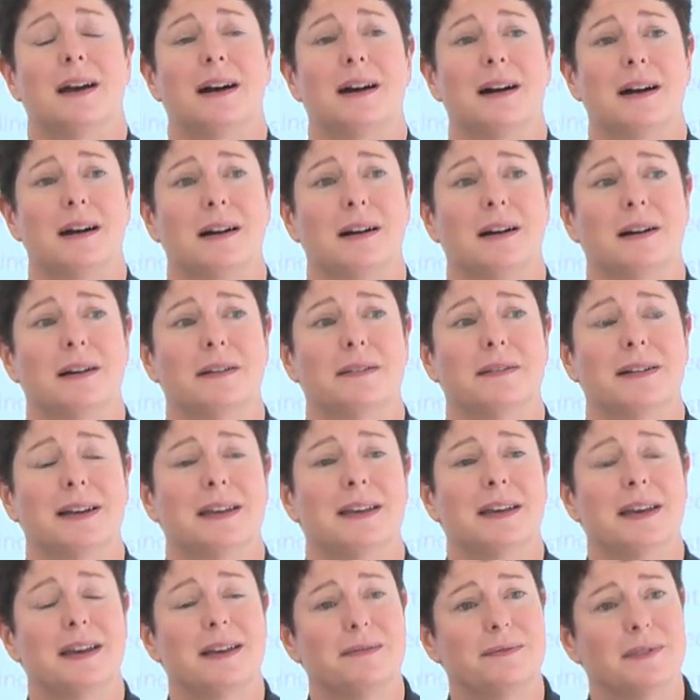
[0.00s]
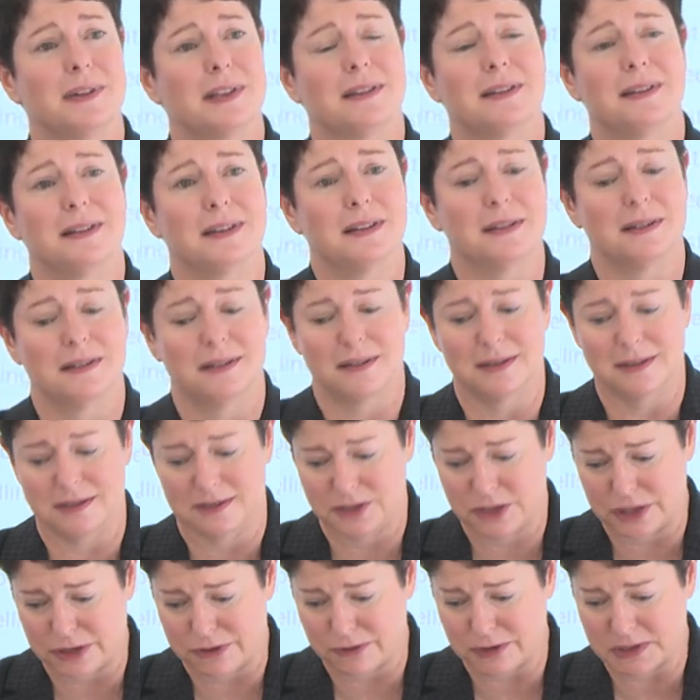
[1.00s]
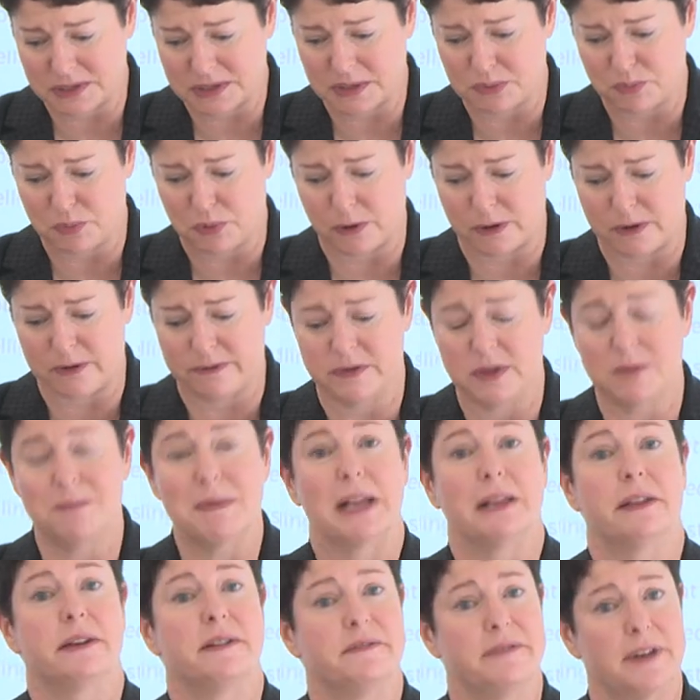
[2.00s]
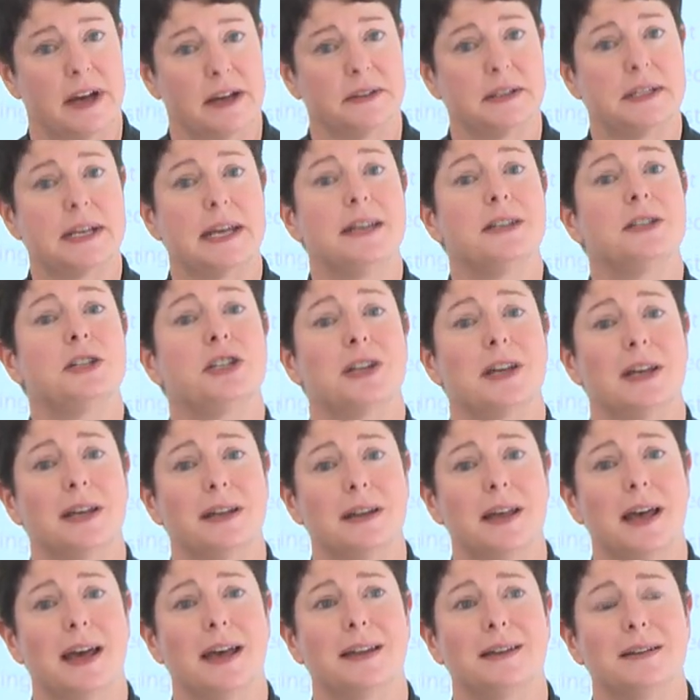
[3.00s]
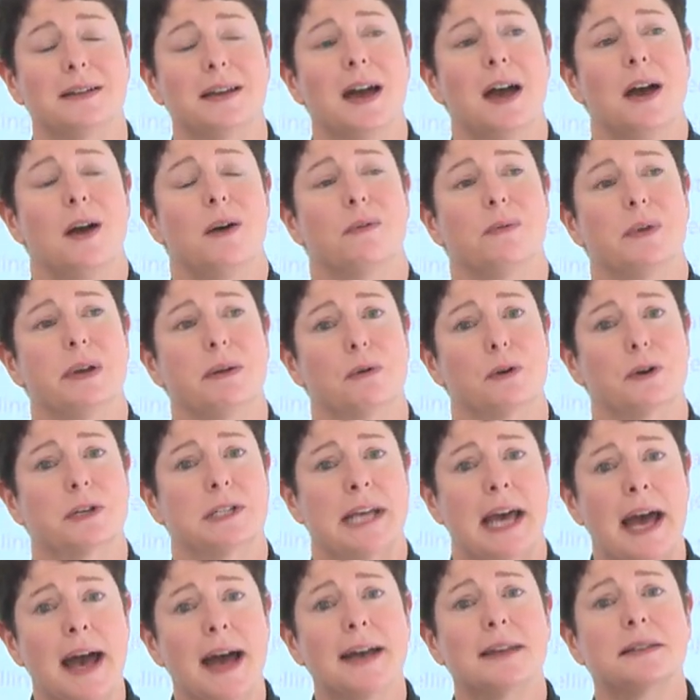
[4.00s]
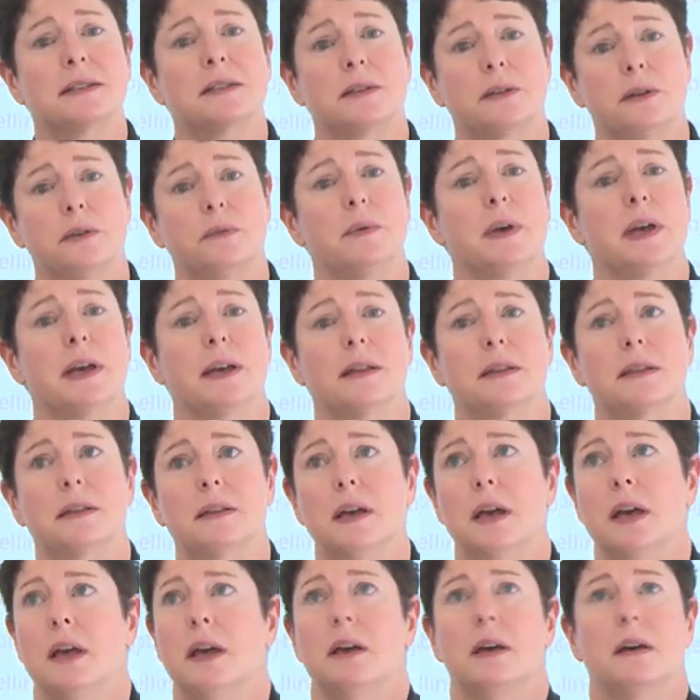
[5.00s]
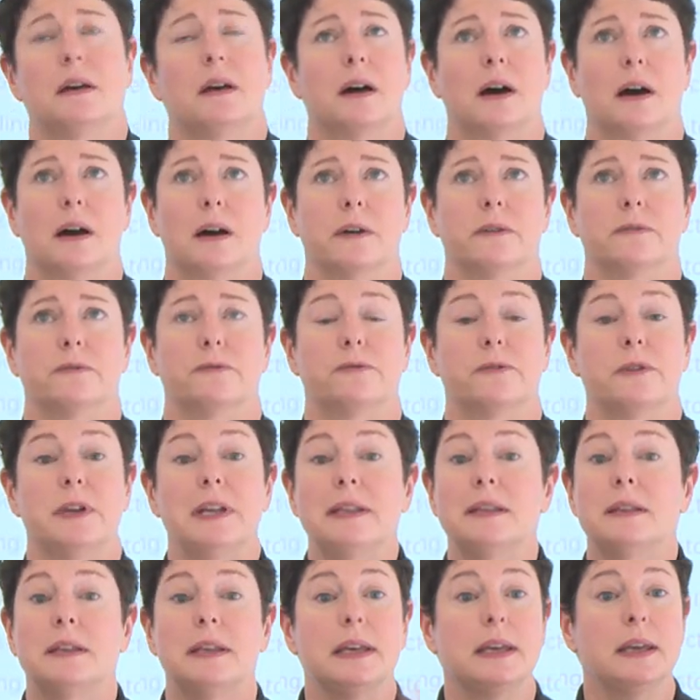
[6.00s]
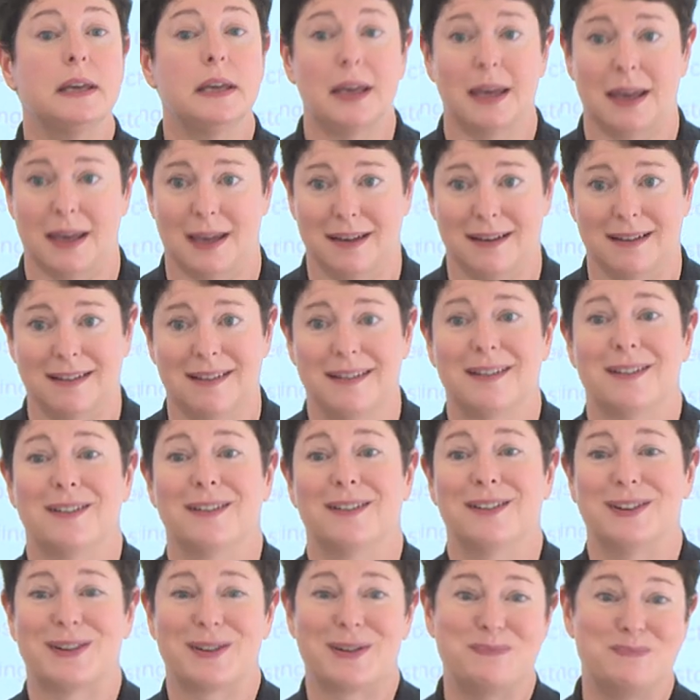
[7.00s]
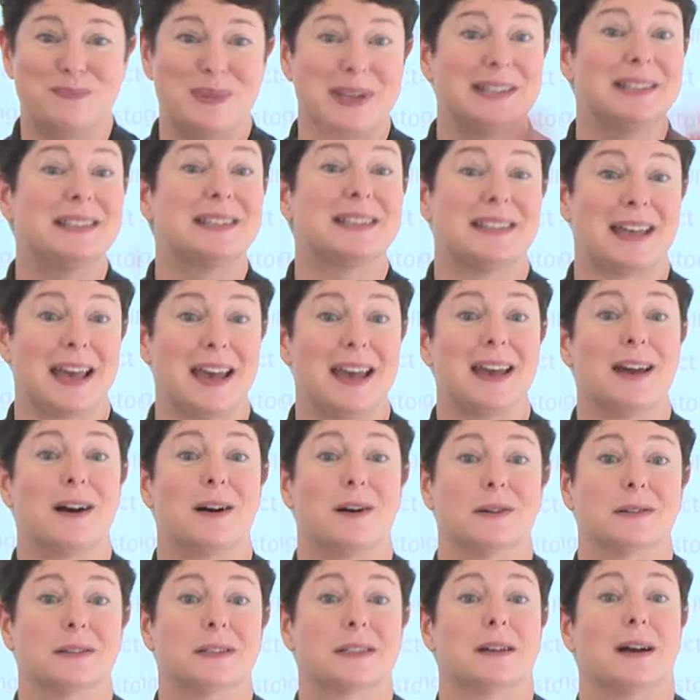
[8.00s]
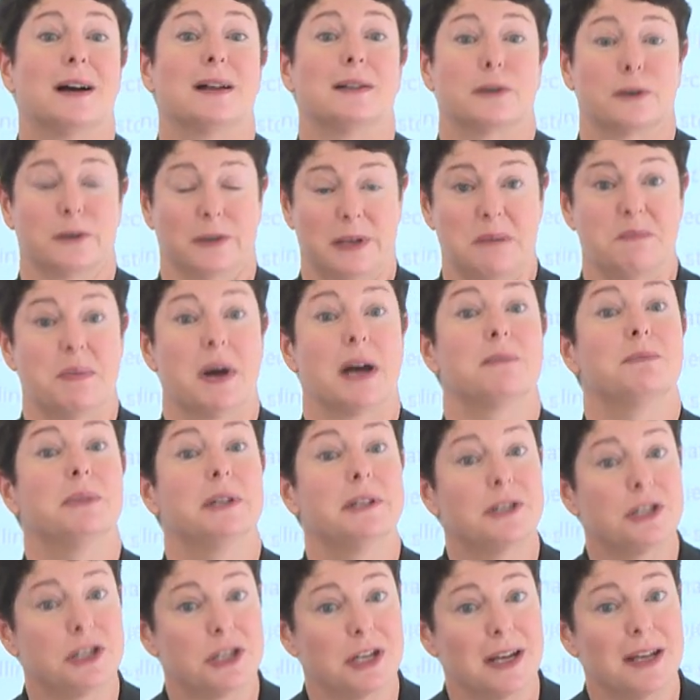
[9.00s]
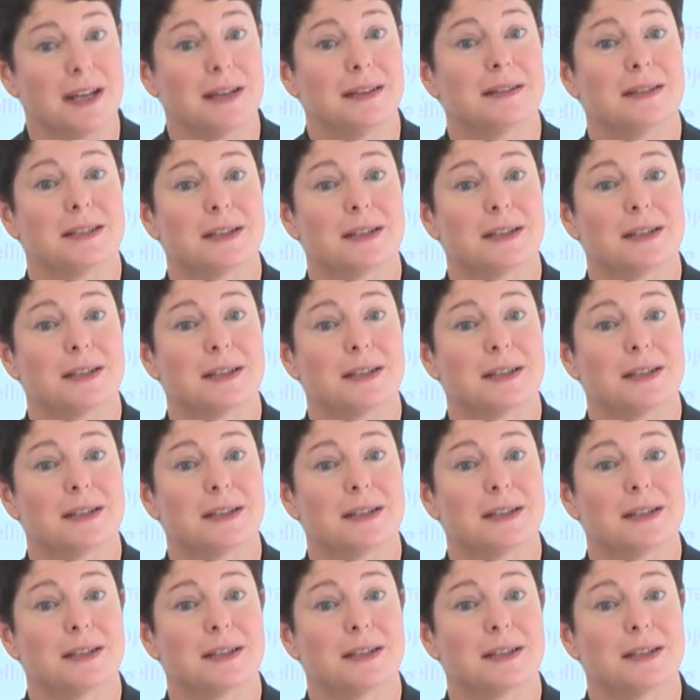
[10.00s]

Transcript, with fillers: Uh, again, with the, the generous support of the Mellon Foundation, and we were tasked with uh, rethinking on a big scale scholarly publishing.